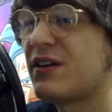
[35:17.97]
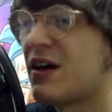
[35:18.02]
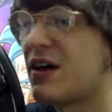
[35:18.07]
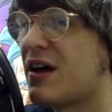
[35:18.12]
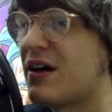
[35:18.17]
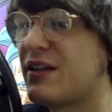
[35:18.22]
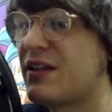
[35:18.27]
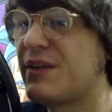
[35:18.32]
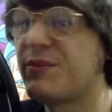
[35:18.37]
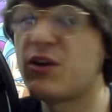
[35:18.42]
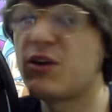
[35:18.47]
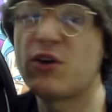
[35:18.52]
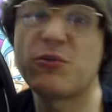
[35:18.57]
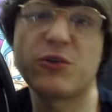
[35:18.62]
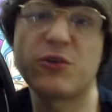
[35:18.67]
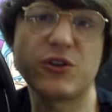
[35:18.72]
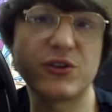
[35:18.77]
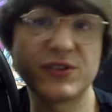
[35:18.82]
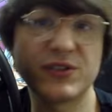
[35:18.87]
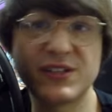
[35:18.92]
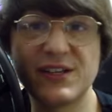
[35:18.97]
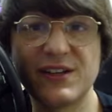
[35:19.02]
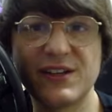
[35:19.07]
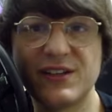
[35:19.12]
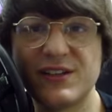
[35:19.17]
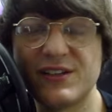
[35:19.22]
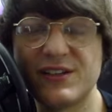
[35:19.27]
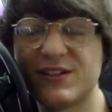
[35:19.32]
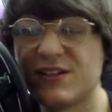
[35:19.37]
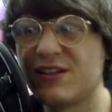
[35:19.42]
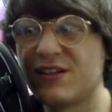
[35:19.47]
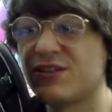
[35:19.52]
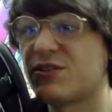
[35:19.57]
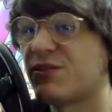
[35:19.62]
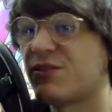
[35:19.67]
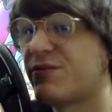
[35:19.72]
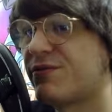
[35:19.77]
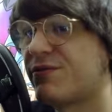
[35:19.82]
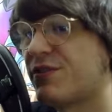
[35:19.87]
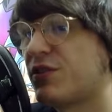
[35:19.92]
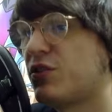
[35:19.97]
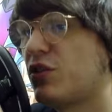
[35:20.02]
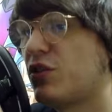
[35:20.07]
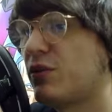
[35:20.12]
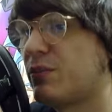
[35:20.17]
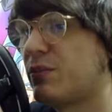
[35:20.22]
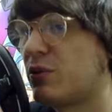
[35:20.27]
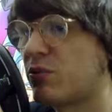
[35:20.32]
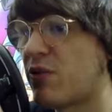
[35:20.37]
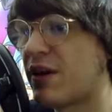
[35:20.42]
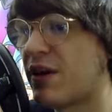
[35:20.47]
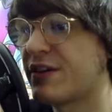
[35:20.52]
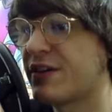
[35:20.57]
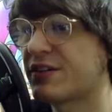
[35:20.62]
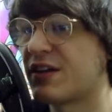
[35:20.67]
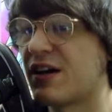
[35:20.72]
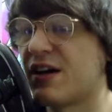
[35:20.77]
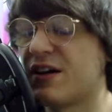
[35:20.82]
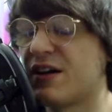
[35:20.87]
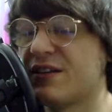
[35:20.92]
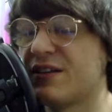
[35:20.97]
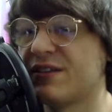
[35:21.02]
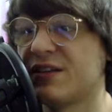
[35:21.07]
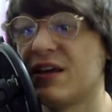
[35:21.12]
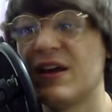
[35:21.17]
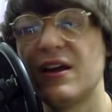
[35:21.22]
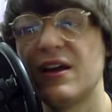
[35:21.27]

Let me know what your tier list is of the new Blue Eyes cards.